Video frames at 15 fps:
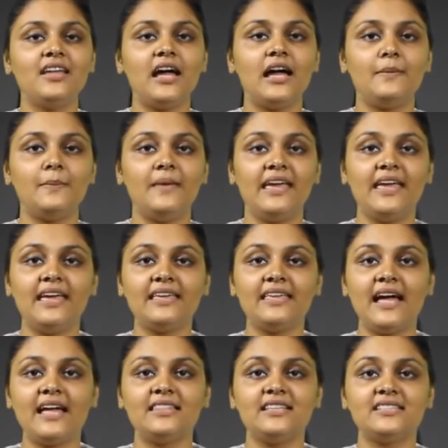everyone, I'm
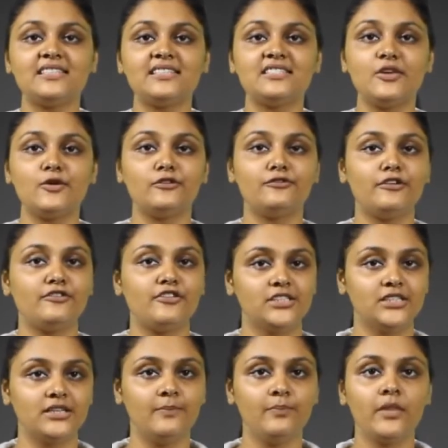Mehak and this is
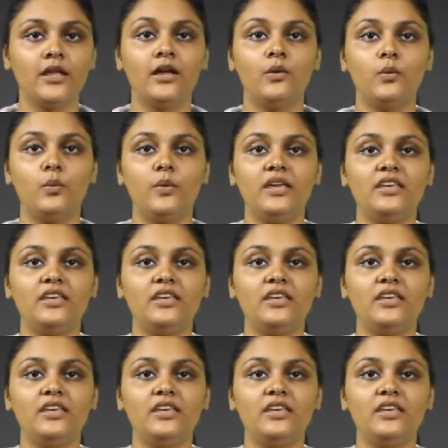Youth for Work.